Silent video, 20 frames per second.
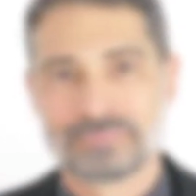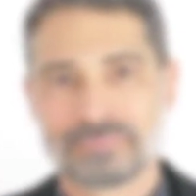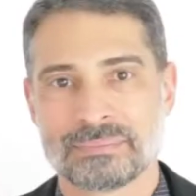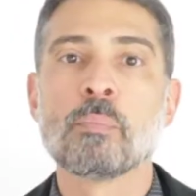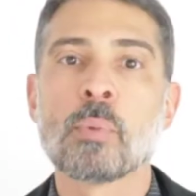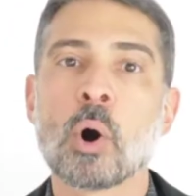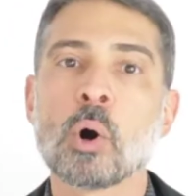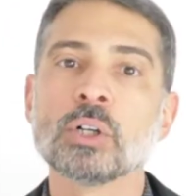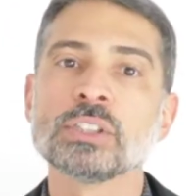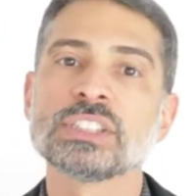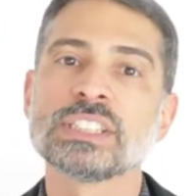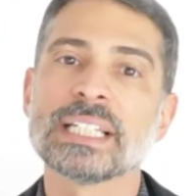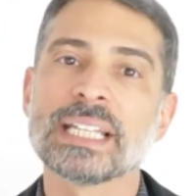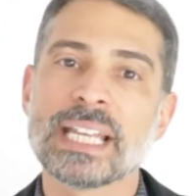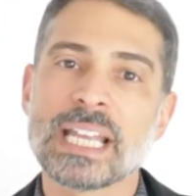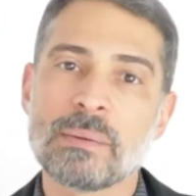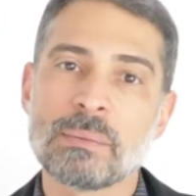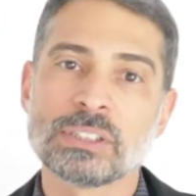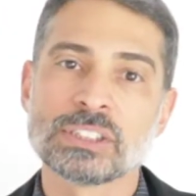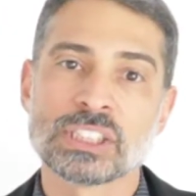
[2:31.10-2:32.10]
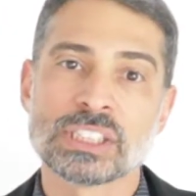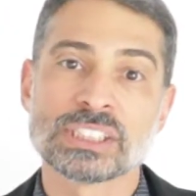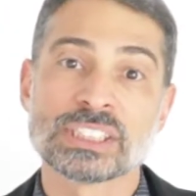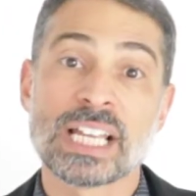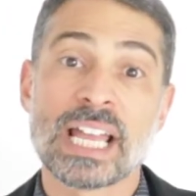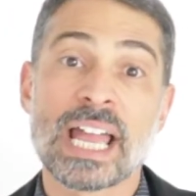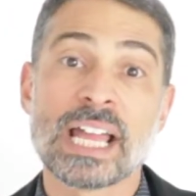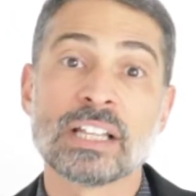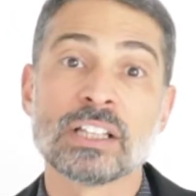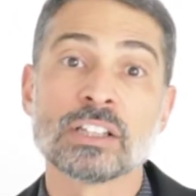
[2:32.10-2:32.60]
Posting images
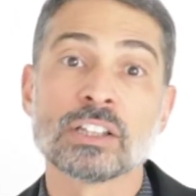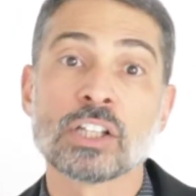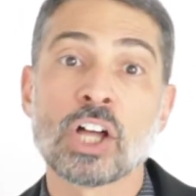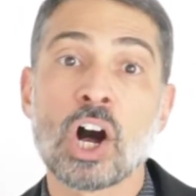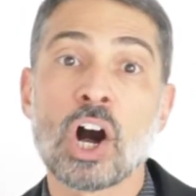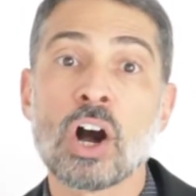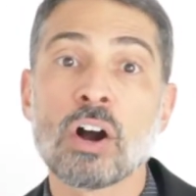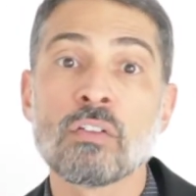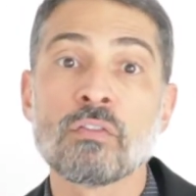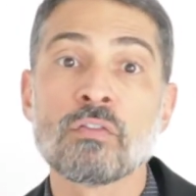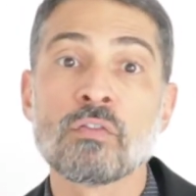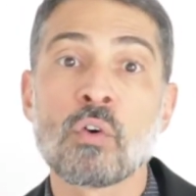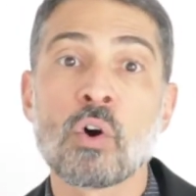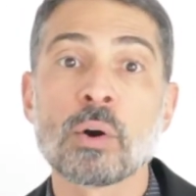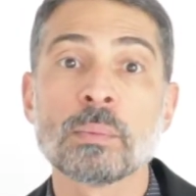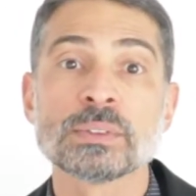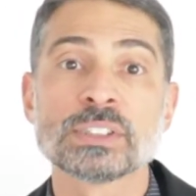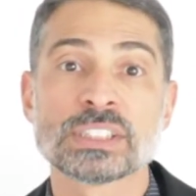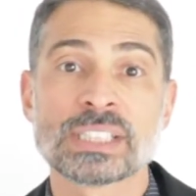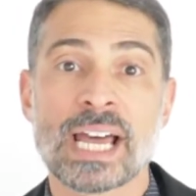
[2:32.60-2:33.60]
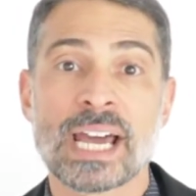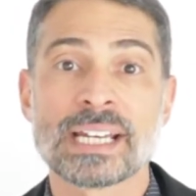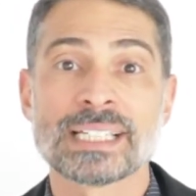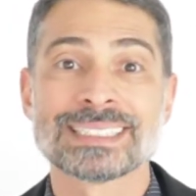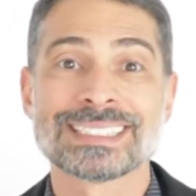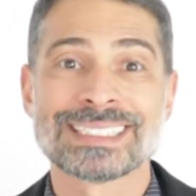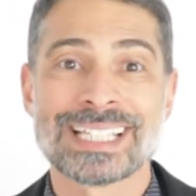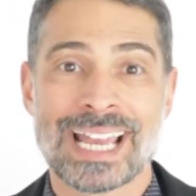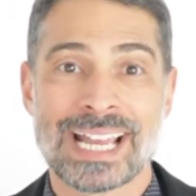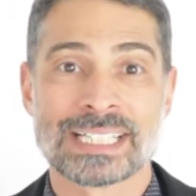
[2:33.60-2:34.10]
and long-form
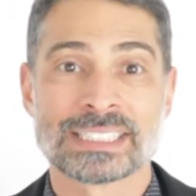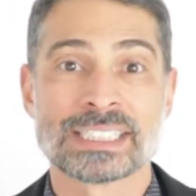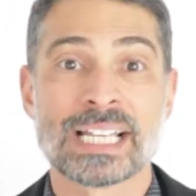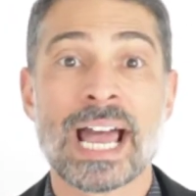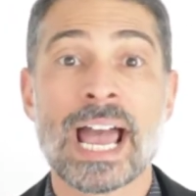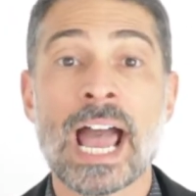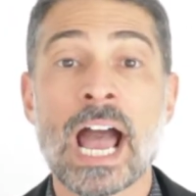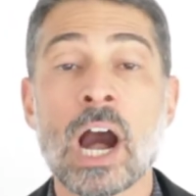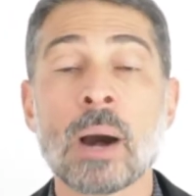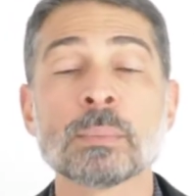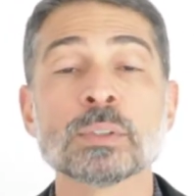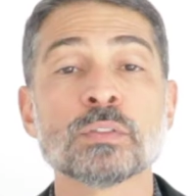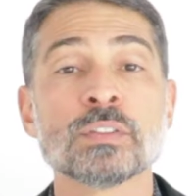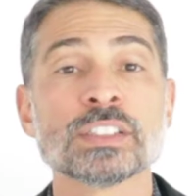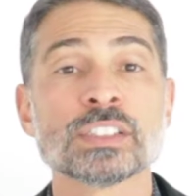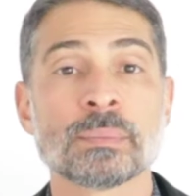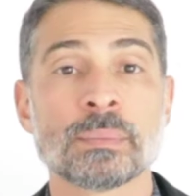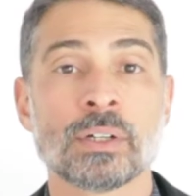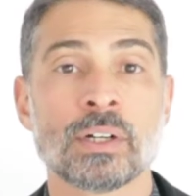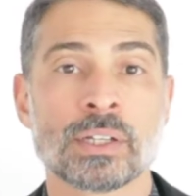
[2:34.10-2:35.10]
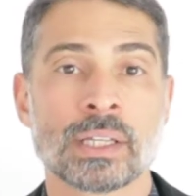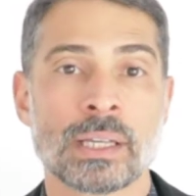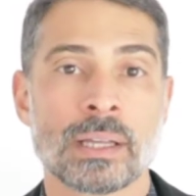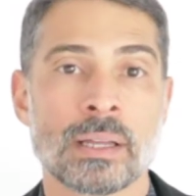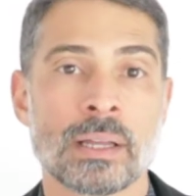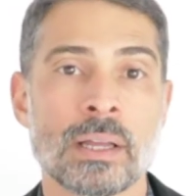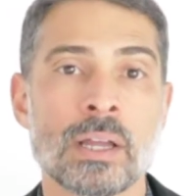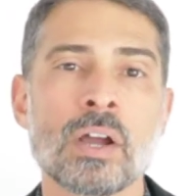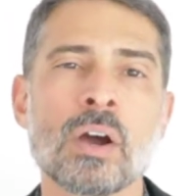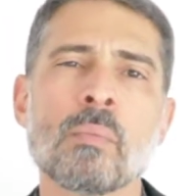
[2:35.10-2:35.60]
status text helps visibility,
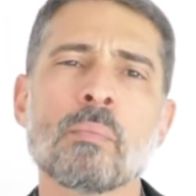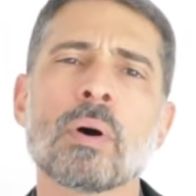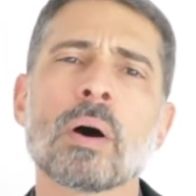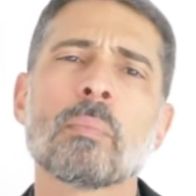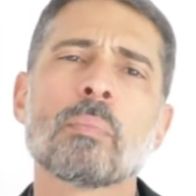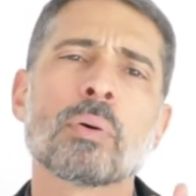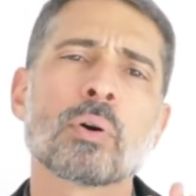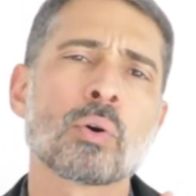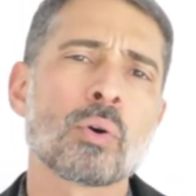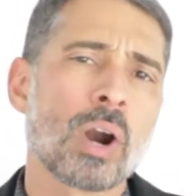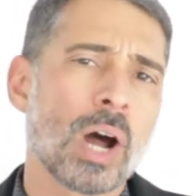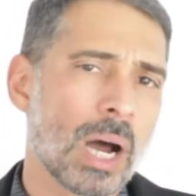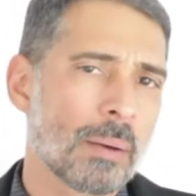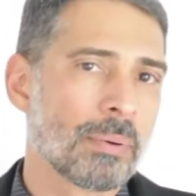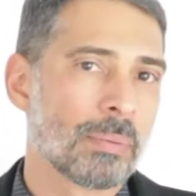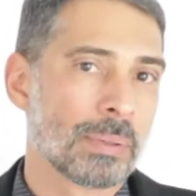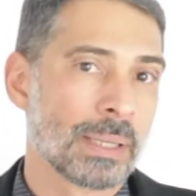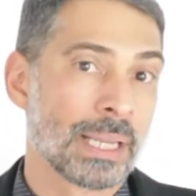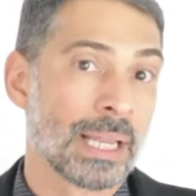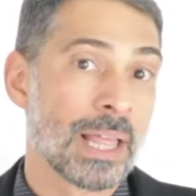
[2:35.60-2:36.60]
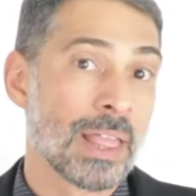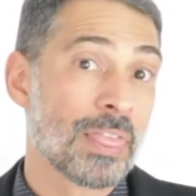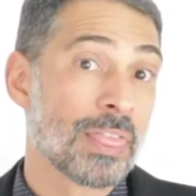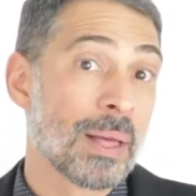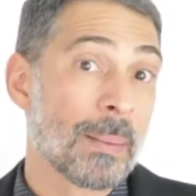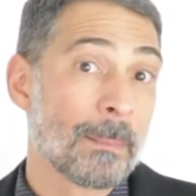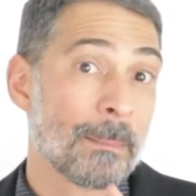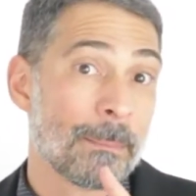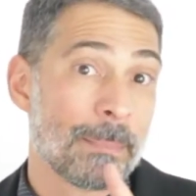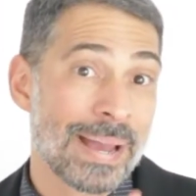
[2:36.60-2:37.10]
but probably
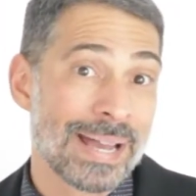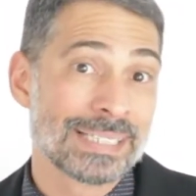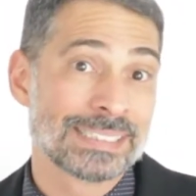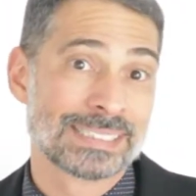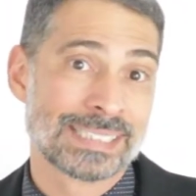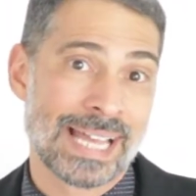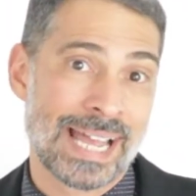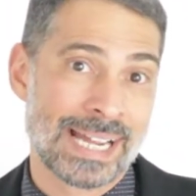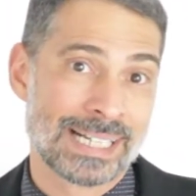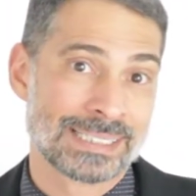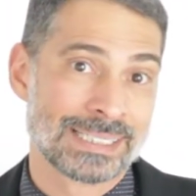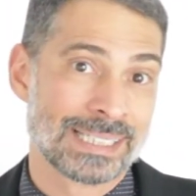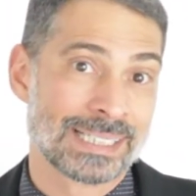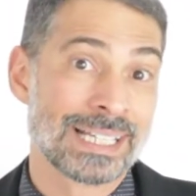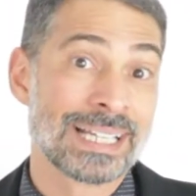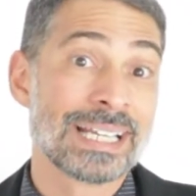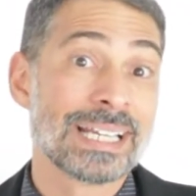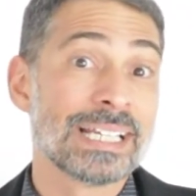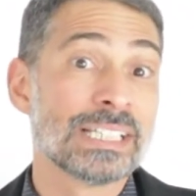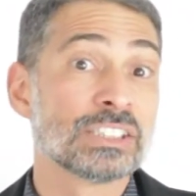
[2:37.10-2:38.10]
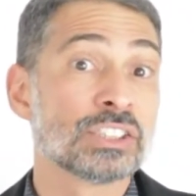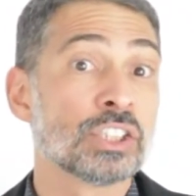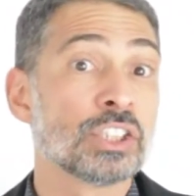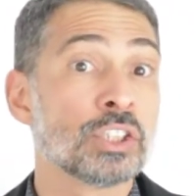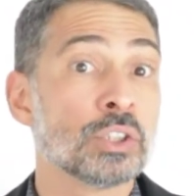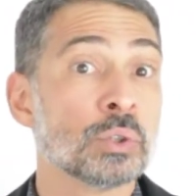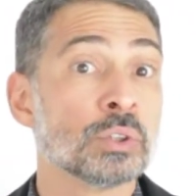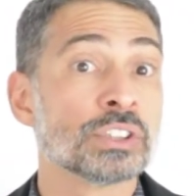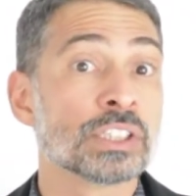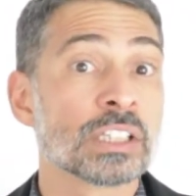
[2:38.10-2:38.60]
the best tactic is to
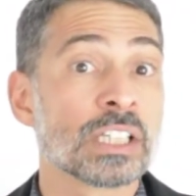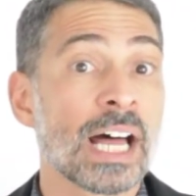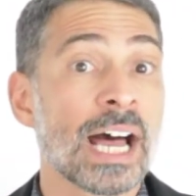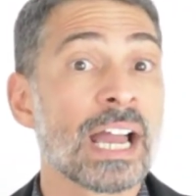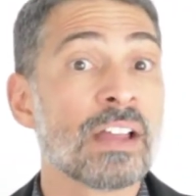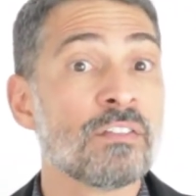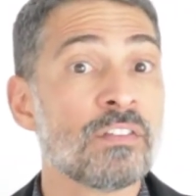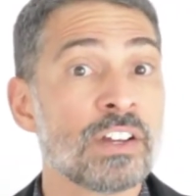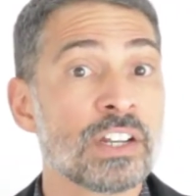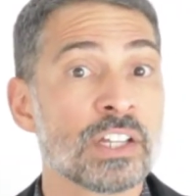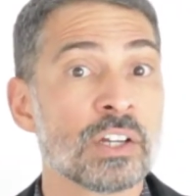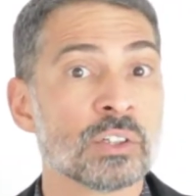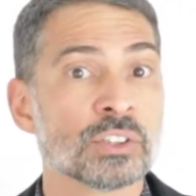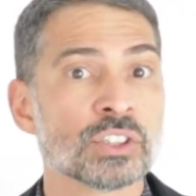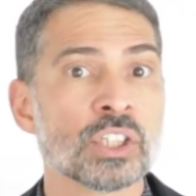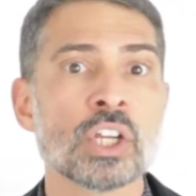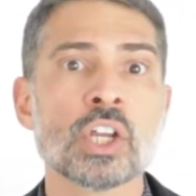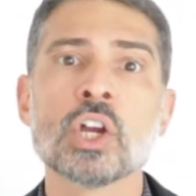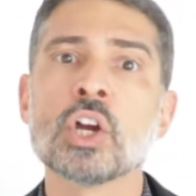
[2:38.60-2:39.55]
use live videos.